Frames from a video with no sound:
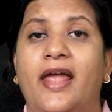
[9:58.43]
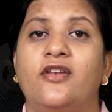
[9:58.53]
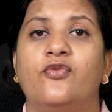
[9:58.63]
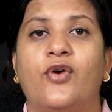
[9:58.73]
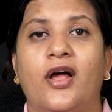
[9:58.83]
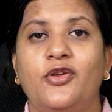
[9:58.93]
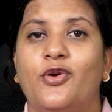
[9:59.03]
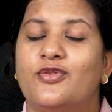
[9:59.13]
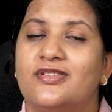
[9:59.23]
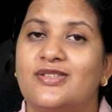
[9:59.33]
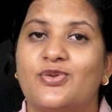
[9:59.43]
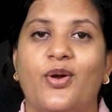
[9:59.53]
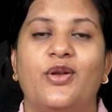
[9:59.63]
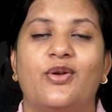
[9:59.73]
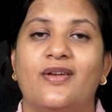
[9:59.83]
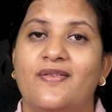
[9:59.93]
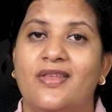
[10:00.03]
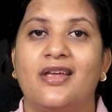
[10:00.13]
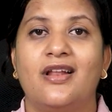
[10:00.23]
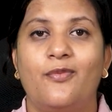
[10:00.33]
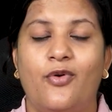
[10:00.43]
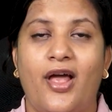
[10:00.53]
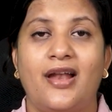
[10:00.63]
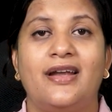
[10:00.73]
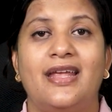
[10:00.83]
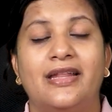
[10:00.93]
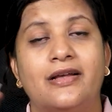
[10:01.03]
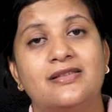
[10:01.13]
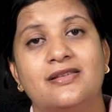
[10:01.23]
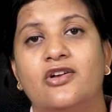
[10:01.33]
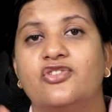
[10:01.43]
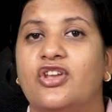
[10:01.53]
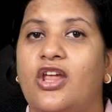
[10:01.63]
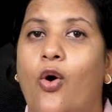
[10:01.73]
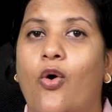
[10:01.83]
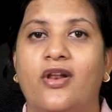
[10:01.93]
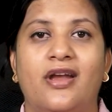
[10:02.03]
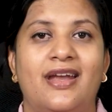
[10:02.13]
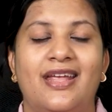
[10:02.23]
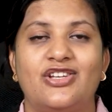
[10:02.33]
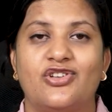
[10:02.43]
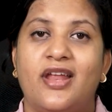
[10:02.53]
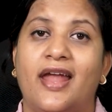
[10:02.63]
N one, you're just going to give single modality, either surgery or radiation.